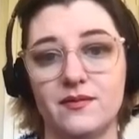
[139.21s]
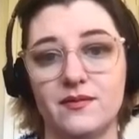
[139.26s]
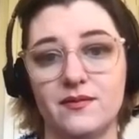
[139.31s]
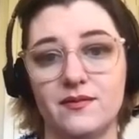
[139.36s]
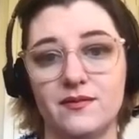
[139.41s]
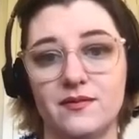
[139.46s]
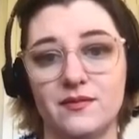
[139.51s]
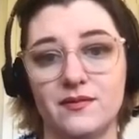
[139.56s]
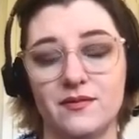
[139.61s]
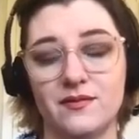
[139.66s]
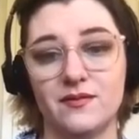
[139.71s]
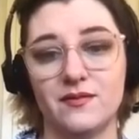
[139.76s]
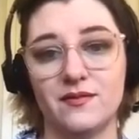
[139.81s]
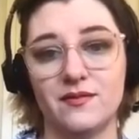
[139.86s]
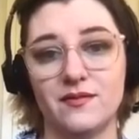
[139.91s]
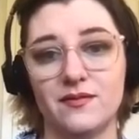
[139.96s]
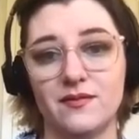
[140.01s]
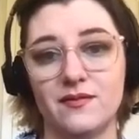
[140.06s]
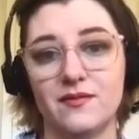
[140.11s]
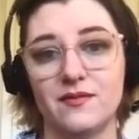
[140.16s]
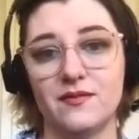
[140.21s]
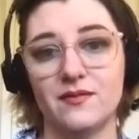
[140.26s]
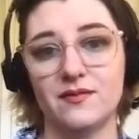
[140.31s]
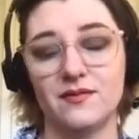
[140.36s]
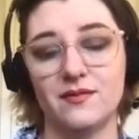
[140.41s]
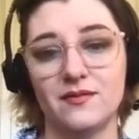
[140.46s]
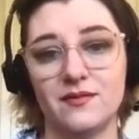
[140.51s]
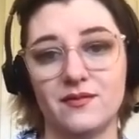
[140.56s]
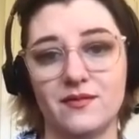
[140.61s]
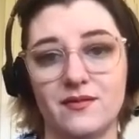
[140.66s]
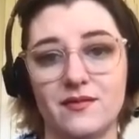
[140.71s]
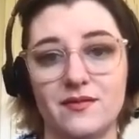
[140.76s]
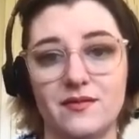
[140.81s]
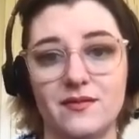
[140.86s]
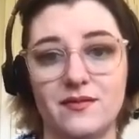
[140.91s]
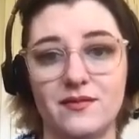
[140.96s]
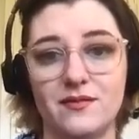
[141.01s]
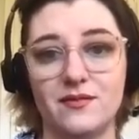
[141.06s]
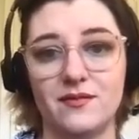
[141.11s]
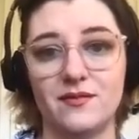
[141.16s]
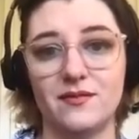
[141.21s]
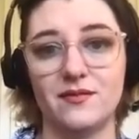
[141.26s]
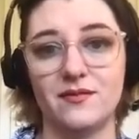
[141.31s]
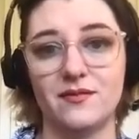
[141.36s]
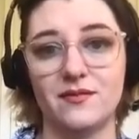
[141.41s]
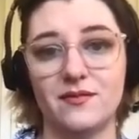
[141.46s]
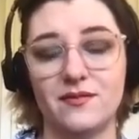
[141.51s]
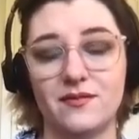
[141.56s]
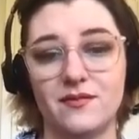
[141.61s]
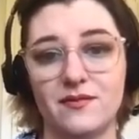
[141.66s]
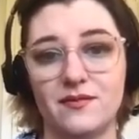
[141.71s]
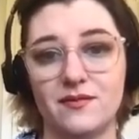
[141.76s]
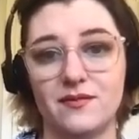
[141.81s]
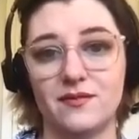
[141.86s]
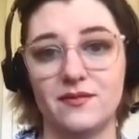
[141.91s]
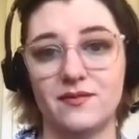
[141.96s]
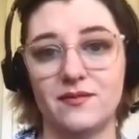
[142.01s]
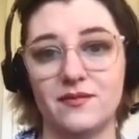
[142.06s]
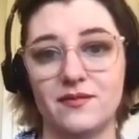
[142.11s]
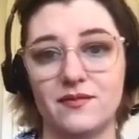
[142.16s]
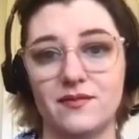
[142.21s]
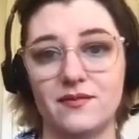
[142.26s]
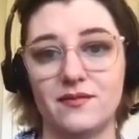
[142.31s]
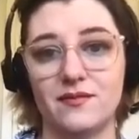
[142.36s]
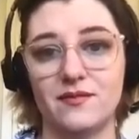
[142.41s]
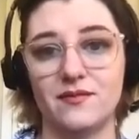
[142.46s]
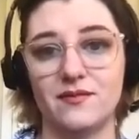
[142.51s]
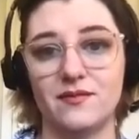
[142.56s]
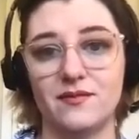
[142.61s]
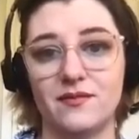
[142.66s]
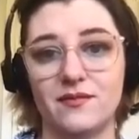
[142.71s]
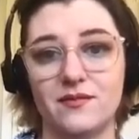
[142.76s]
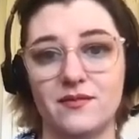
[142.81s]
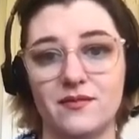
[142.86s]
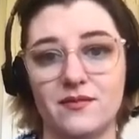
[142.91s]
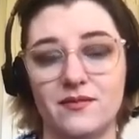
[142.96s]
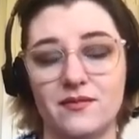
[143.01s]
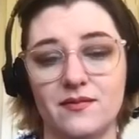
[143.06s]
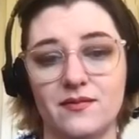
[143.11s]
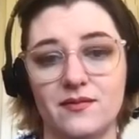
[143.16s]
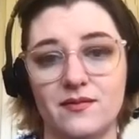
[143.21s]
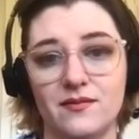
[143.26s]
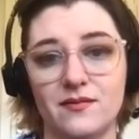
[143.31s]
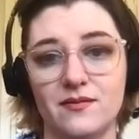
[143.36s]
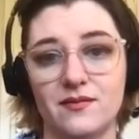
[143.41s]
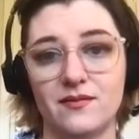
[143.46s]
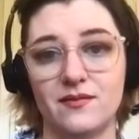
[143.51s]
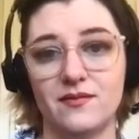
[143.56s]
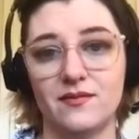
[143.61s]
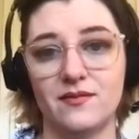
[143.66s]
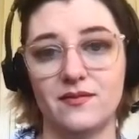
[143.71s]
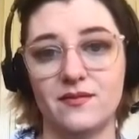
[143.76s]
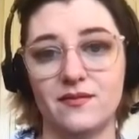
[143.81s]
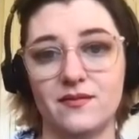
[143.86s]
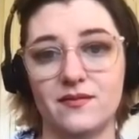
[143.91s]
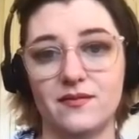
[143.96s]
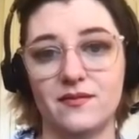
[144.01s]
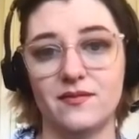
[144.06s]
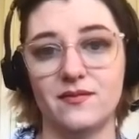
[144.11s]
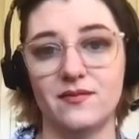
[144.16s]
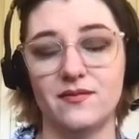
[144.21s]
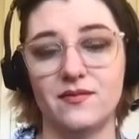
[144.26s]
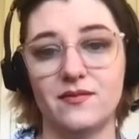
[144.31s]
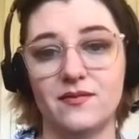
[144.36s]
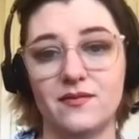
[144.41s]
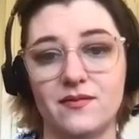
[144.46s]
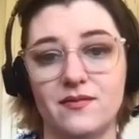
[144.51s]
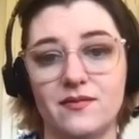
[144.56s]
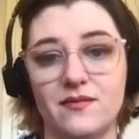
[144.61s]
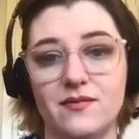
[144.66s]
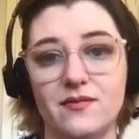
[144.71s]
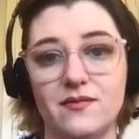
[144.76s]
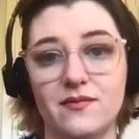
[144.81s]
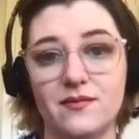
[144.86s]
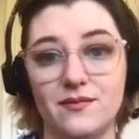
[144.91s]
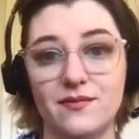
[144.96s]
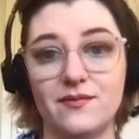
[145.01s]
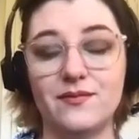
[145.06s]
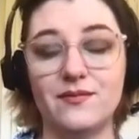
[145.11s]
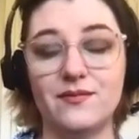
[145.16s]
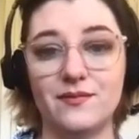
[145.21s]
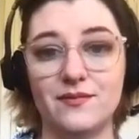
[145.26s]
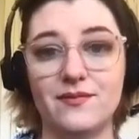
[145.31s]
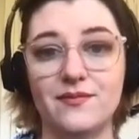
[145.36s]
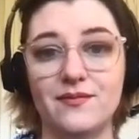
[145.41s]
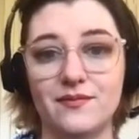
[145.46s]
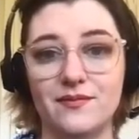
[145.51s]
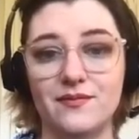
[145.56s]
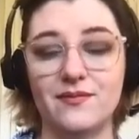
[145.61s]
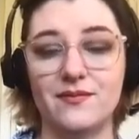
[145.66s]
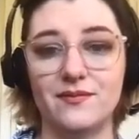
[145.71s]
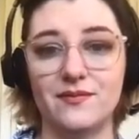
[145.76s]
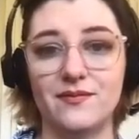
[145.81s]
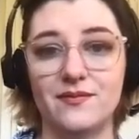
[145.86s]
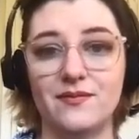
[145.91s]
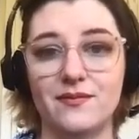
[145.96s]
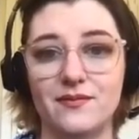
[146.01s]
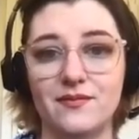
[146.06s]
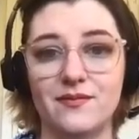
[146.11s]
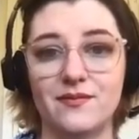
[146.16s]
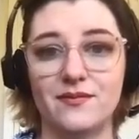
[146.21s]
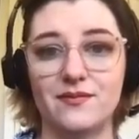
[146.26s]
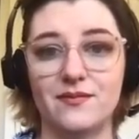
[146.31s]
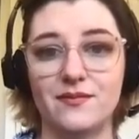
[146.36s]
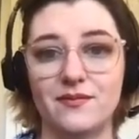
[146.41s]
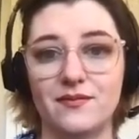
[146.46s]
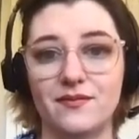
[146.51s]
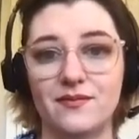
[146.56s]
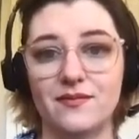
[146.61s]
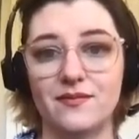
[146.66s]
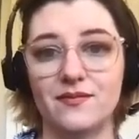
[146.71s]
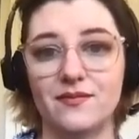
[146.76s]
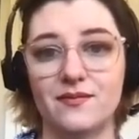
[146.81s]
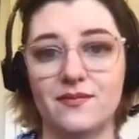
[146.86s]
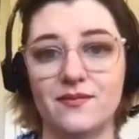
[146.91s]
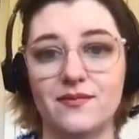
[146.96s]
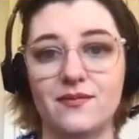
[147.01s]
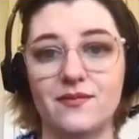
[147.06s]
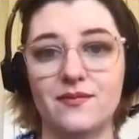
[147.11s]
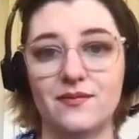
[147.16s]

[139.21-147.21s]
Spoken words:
(silent)